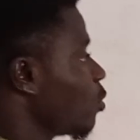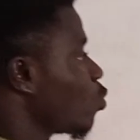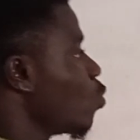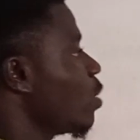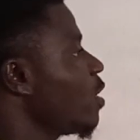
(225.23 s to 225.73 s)

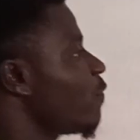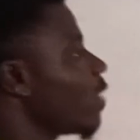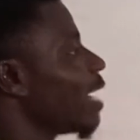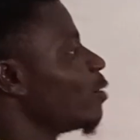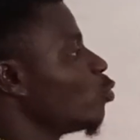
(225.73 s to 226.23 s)
So if
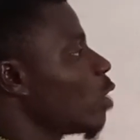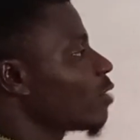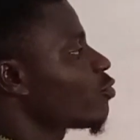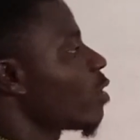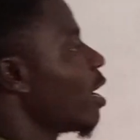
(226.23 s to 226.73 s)

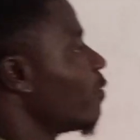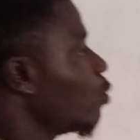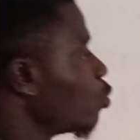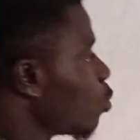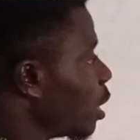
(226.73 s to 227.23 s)
Adjoa
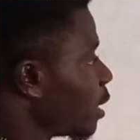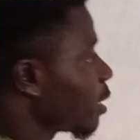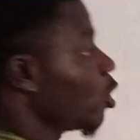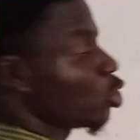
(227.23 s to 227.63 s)
travels what?